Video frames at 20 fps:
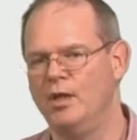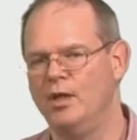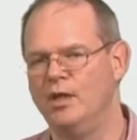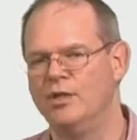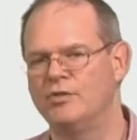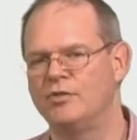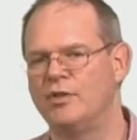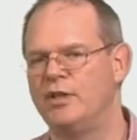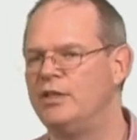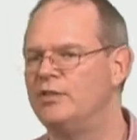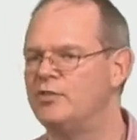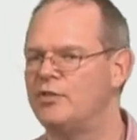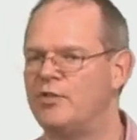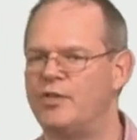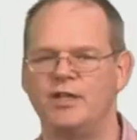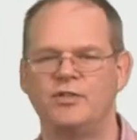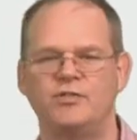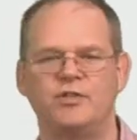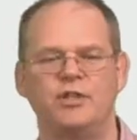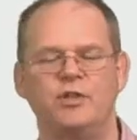So these are
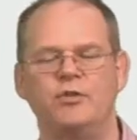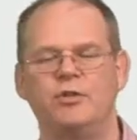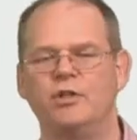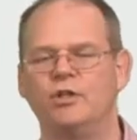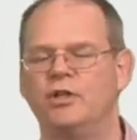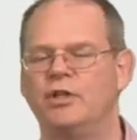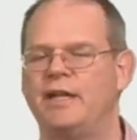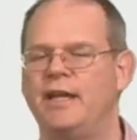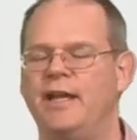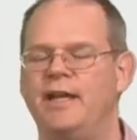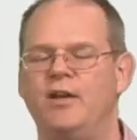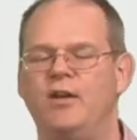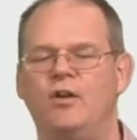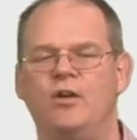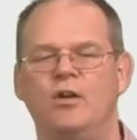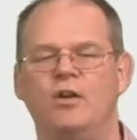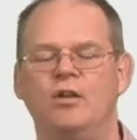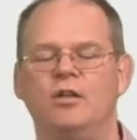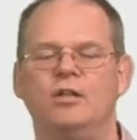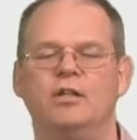things that you can look at
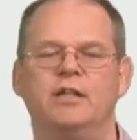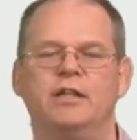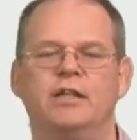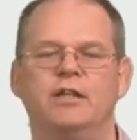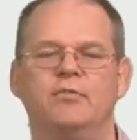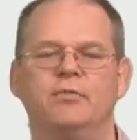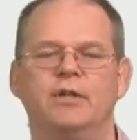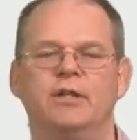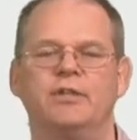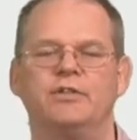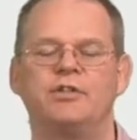all in real